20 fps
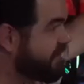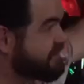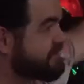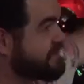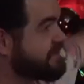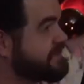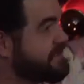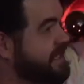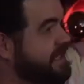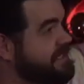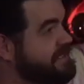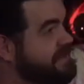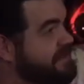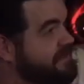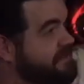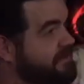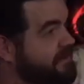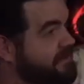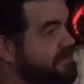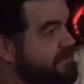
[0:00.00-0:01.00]
they'll just change on
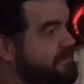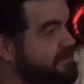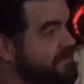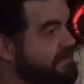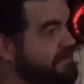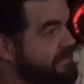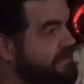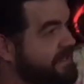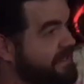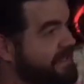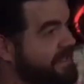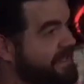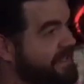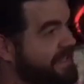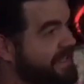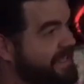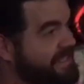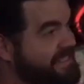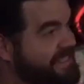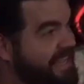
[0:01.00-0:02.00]
their own.
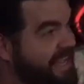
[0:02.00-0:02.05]
That's